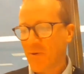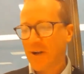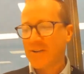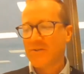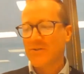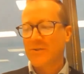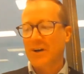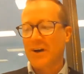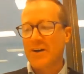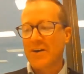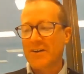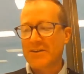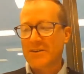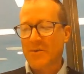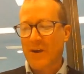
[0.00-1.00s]
very practical
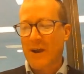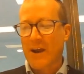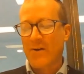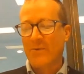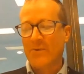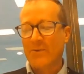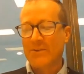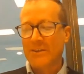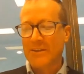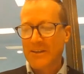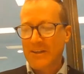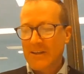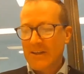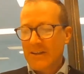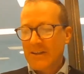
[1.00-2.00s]
guidance around
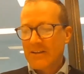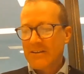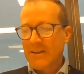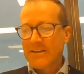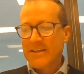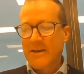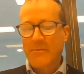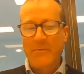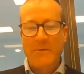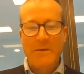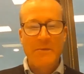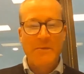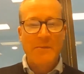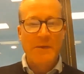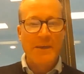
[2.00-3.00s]
the setting up of
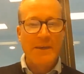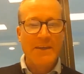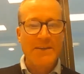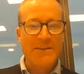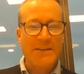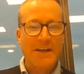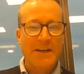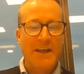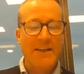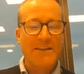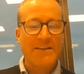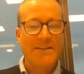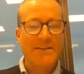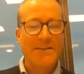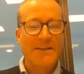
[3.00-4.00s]
PPPs, and
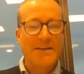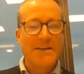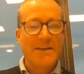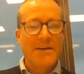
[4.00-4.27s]
Annette's